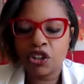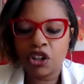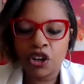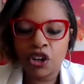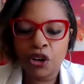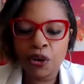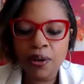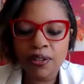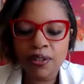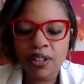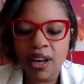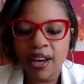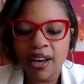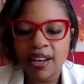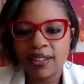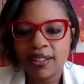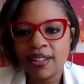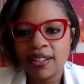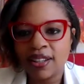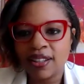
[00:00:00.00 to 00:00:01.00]
And
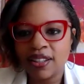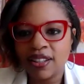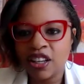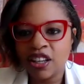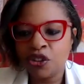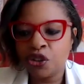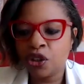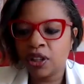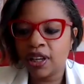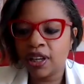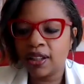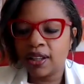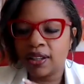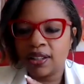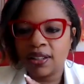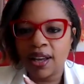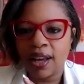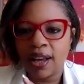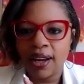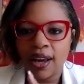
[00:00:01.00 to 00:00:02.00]
neuroscience is essentially the
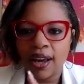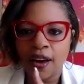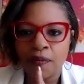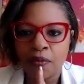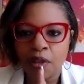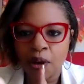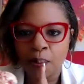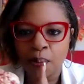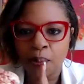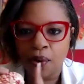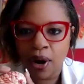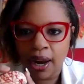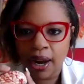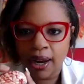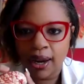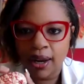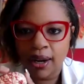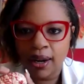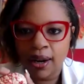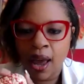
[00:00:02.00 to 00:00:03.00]
study of the
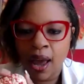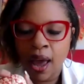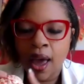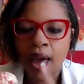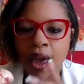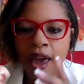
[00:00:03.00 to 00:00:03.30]
brain